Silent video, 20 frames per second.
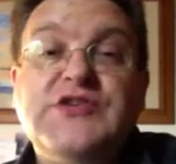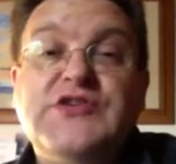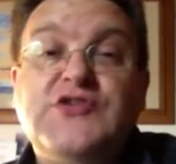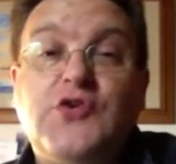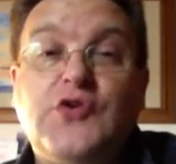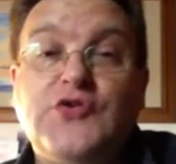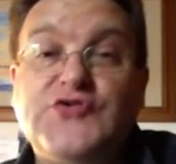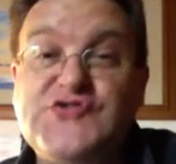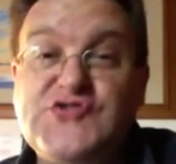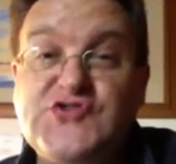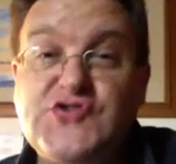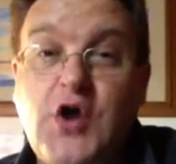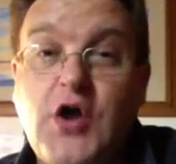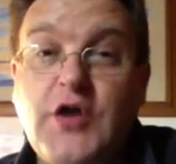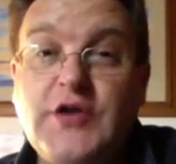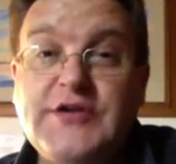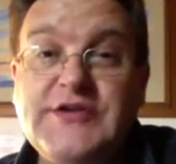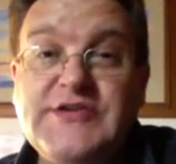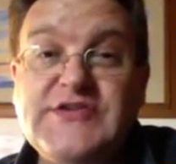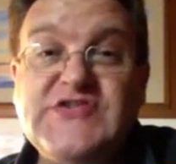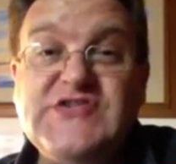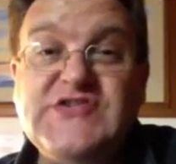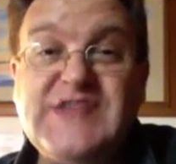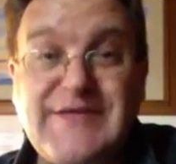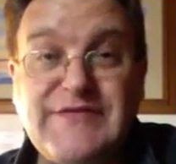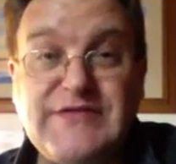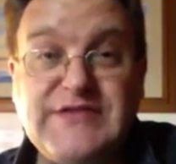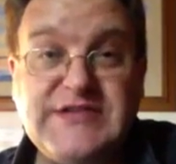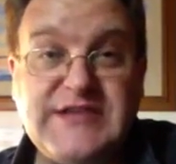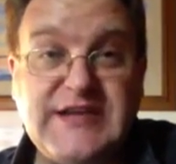is called Scotland
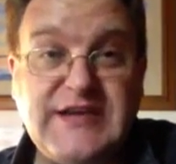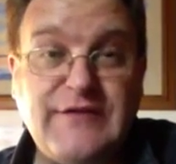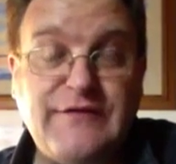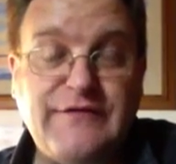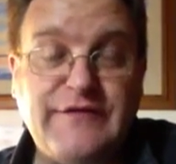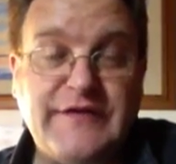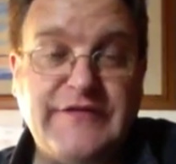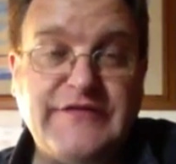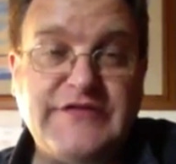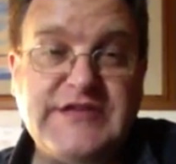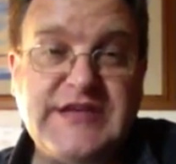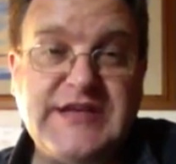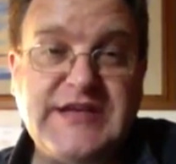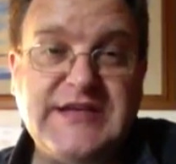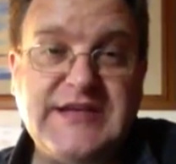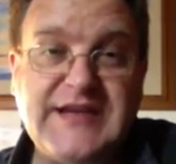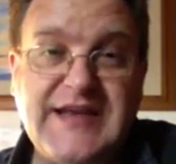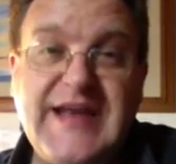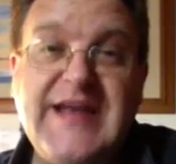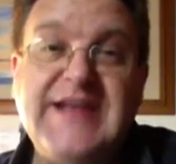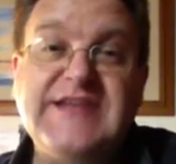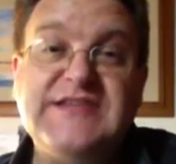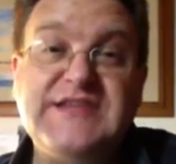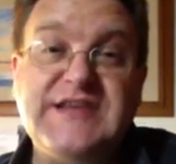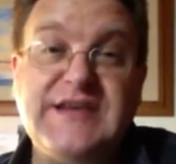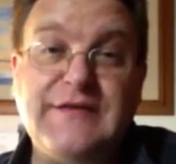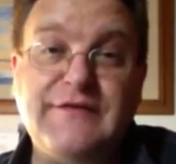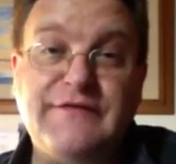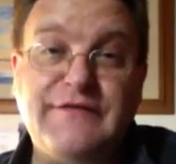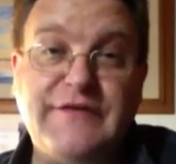1750 to
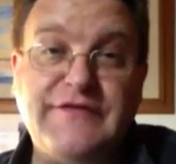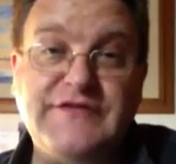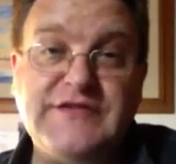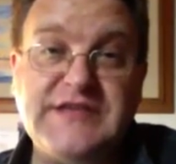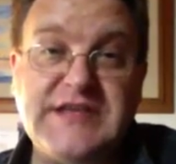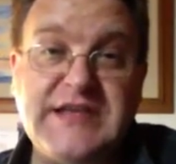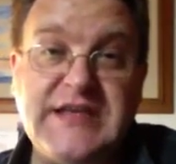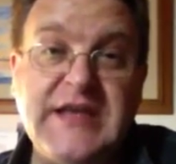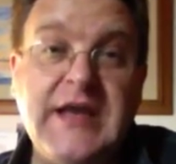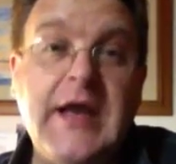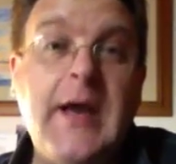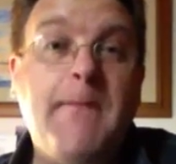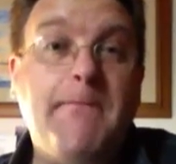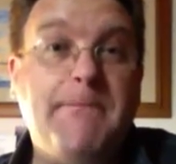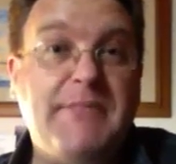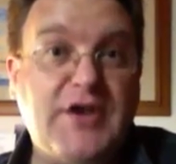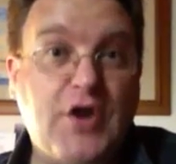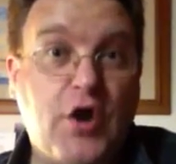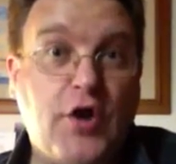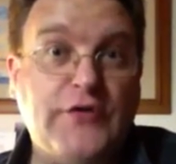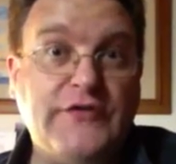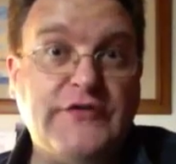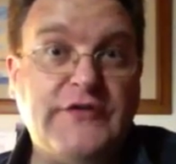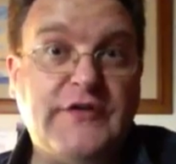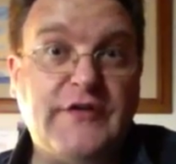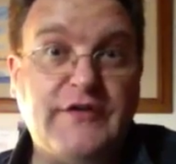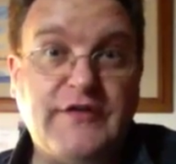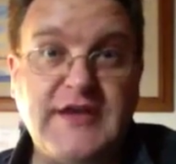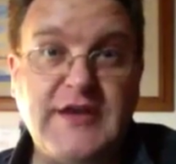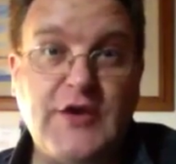1850
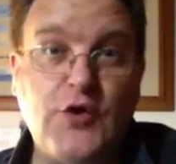Beyond the